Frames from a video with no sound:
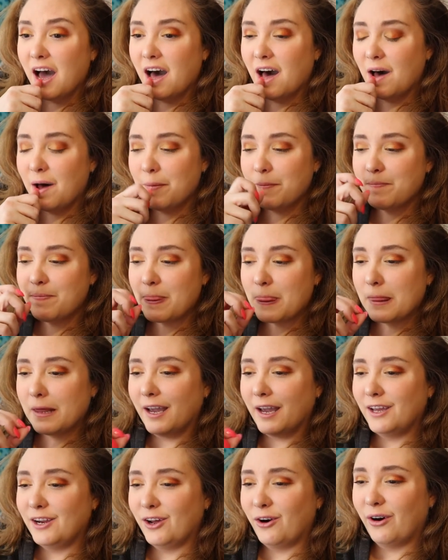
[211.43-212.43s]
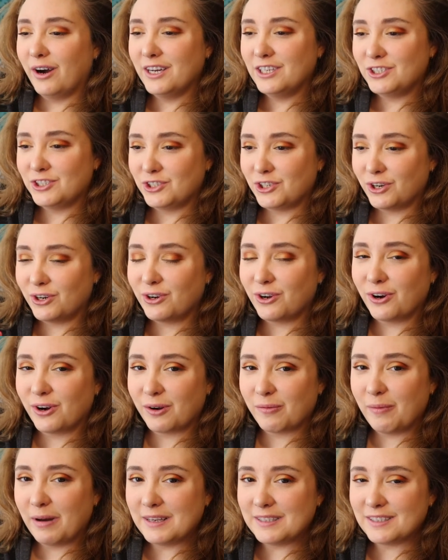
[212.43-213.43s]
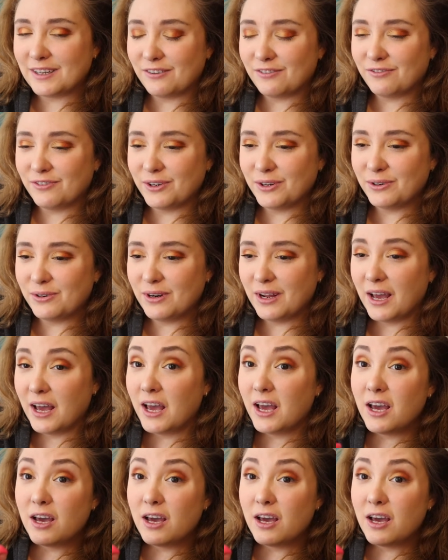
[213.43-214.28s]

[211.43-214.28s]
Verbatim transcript: Um, I know I should cook myself food